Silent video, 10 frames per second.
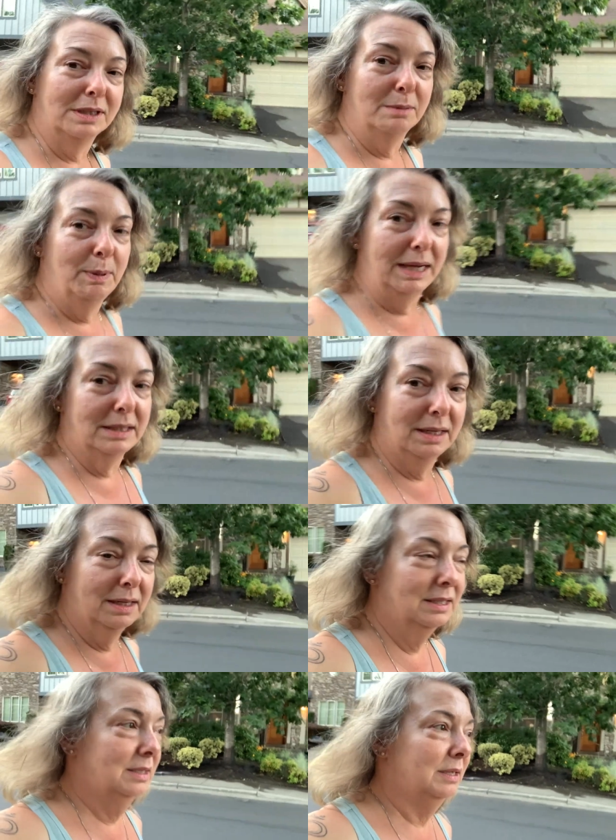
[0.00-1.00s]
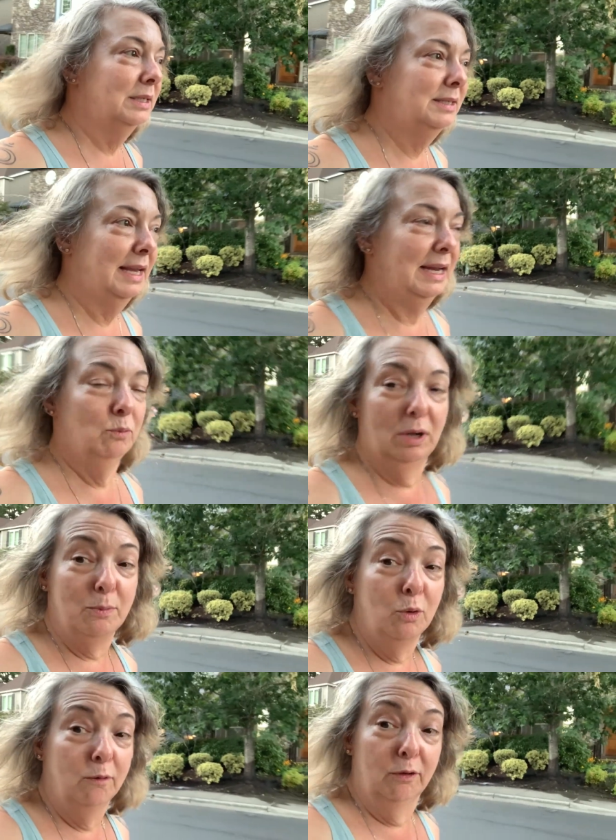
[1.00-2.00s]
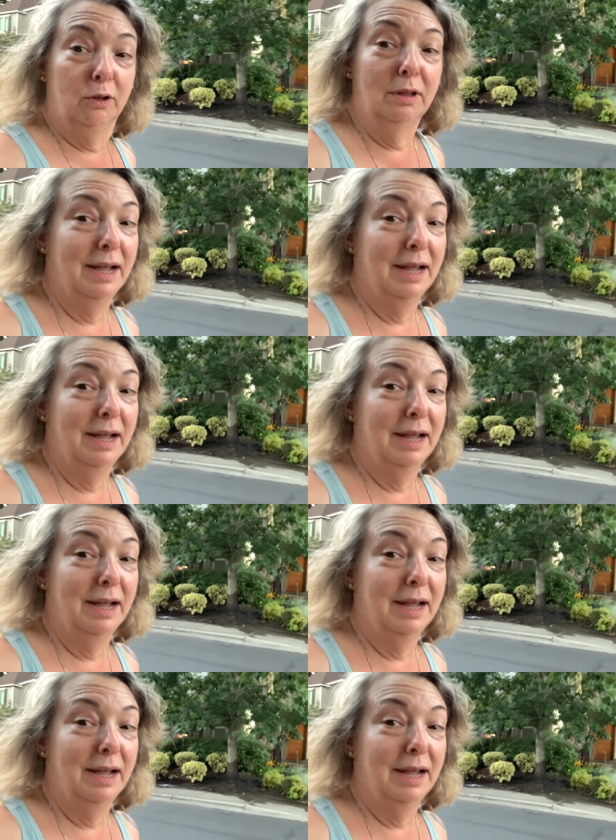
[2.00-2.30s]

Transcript: the basics. Stain removal,